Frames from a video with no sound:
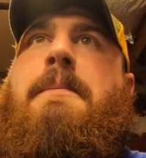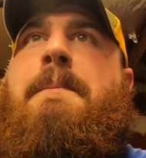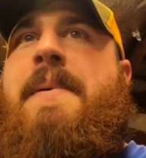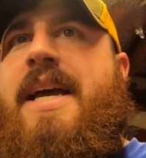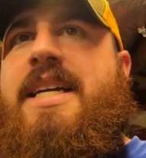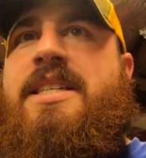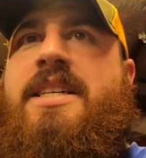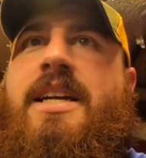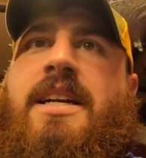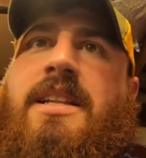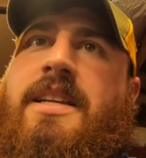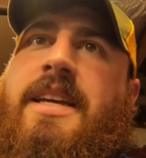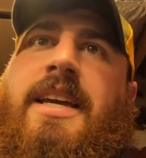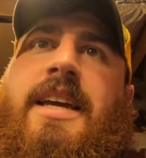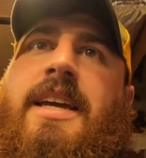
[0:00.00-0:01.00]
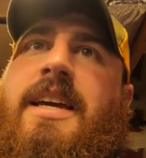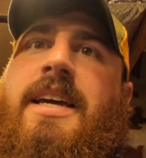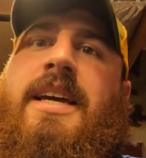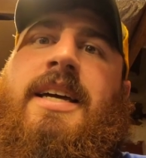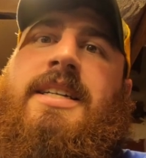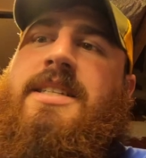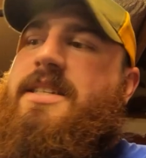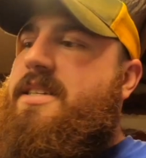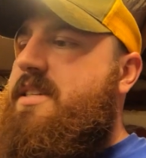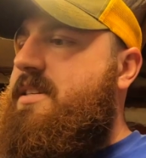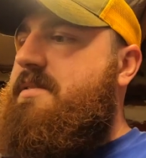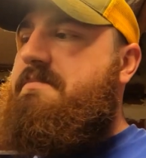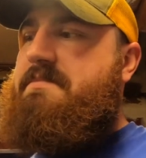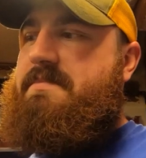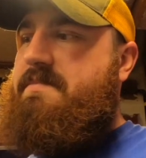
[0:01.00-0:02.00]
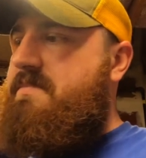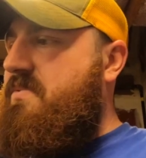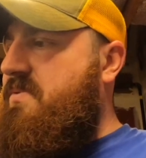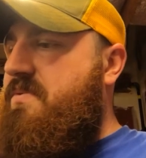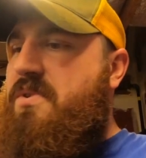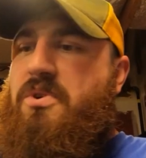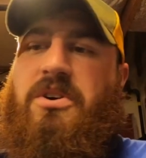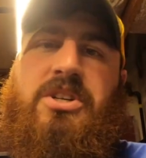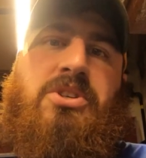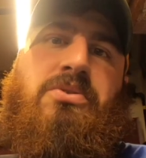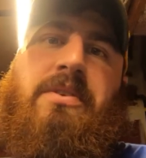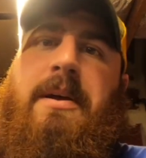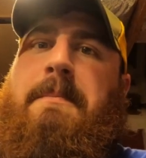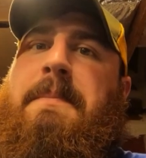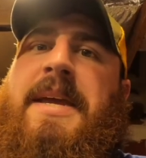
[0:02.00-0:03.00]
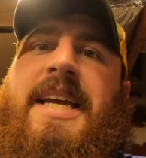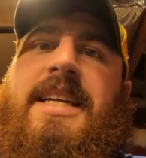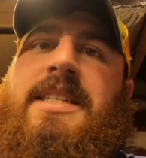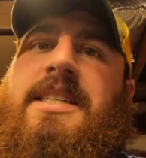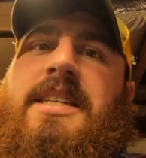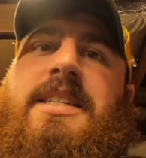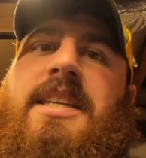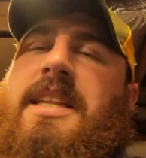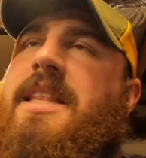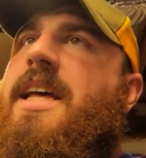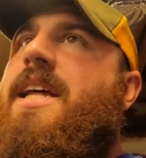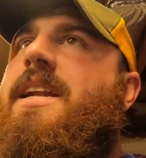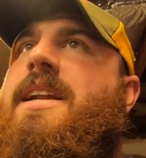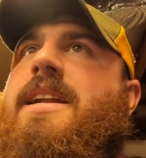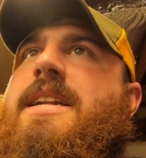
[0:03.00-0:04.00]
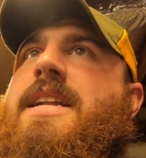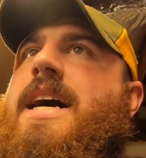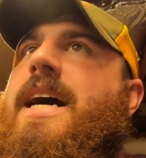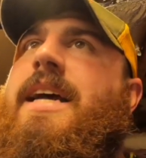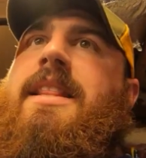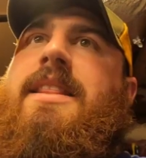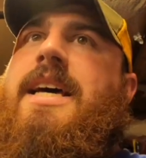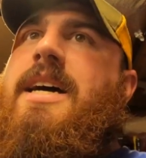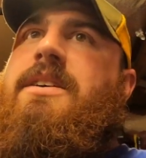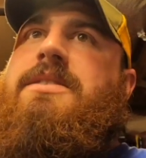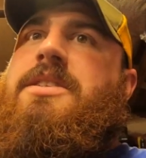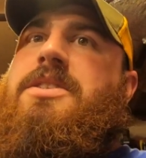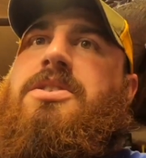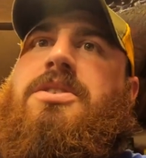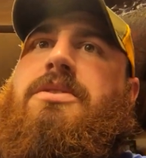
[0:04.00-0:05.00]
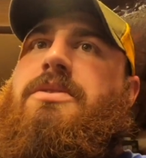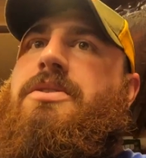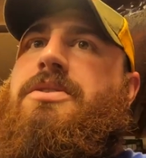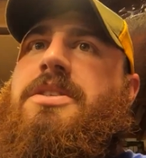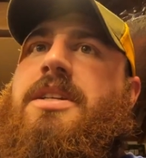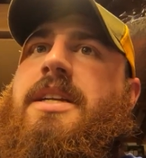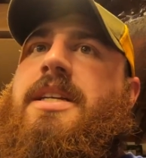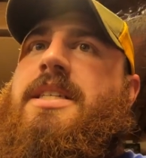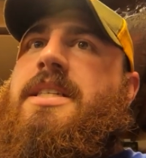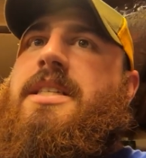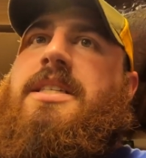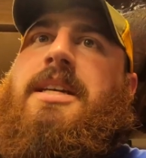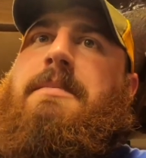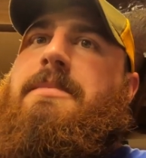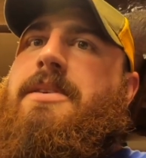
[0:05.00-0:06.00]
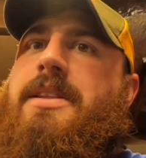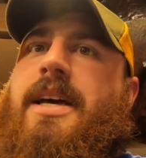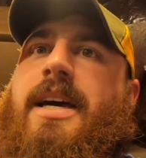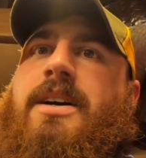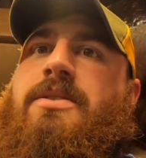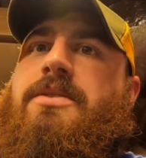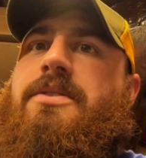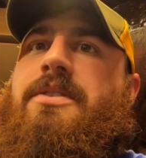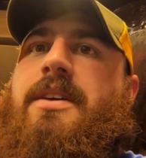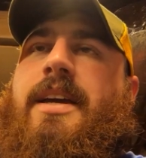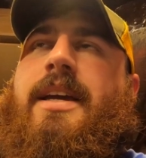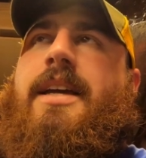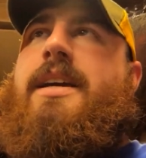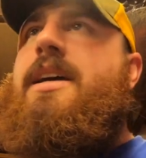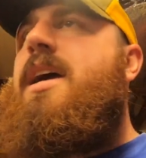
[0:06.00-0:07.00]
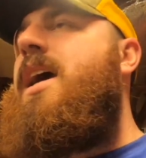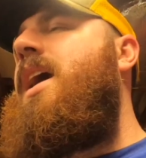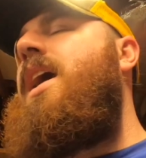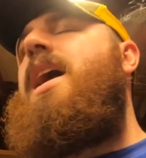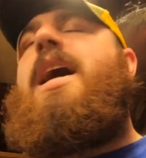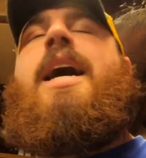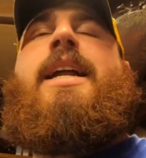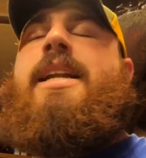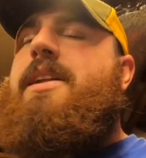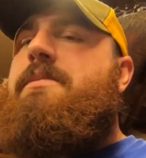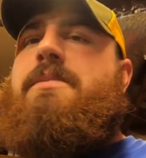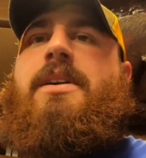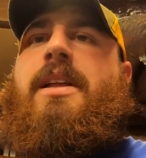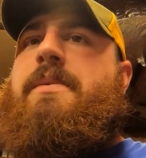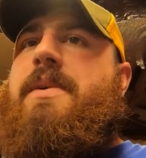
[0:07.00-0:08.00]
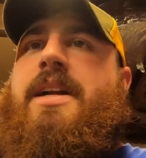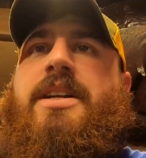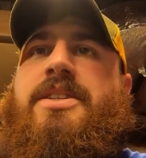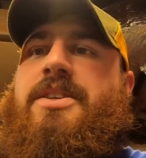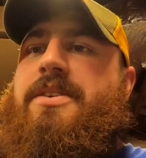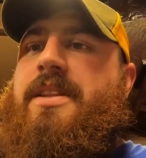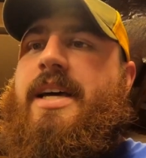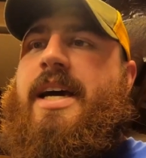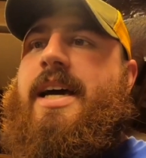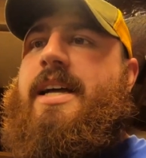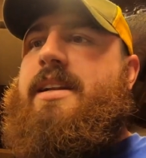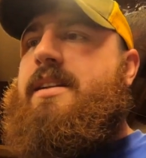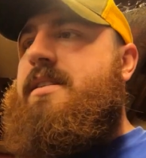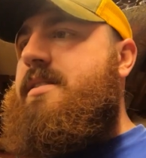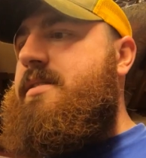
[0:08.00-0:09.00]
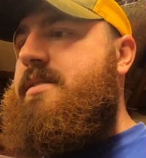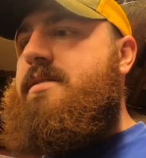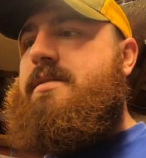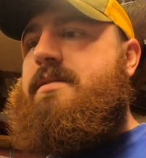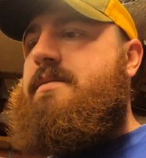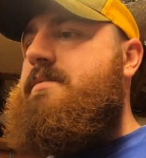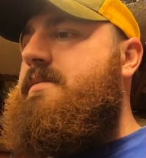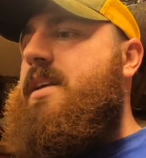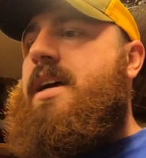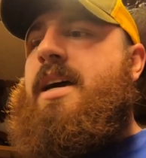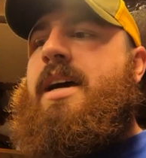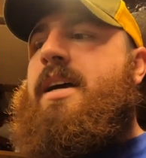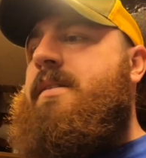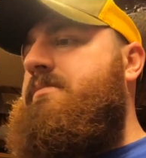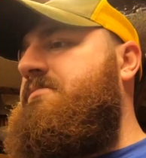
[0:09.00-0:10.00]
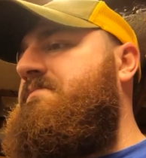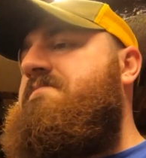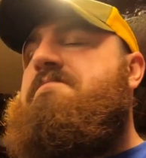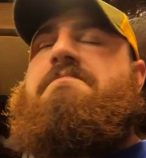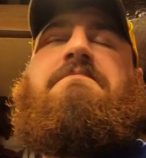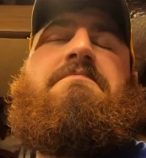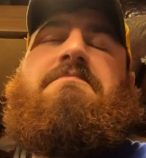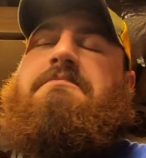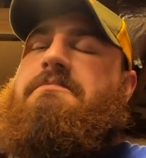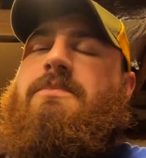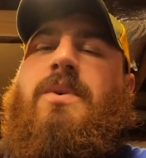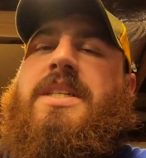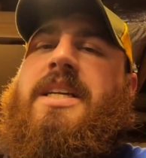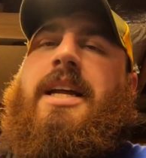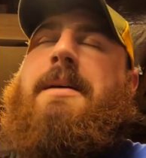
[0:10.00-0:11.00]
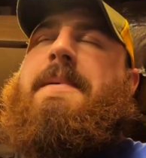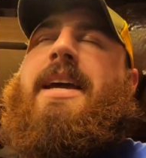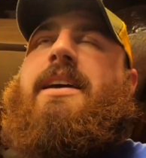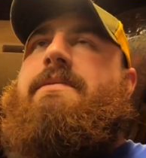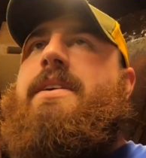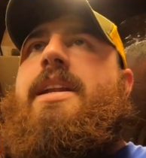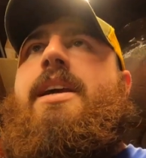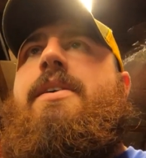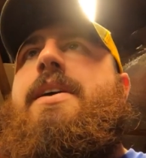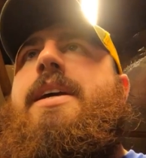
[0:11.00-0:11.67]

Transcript: basically it's 4 trim pieces and then 9,000 screws to disassemble that whole thing. I didn't really want to do that. I wasn't going to make a video